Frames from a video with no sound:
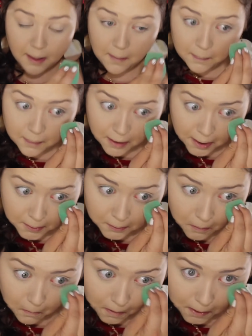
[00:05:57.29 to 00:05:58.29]
and
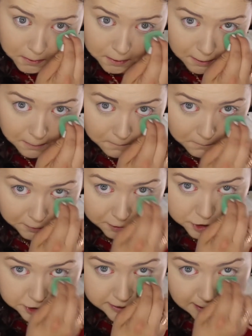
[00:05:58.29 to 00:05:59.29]
then go under
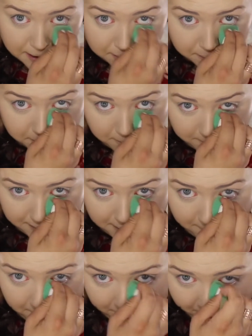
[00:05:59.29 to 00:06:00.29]
with just that little bit.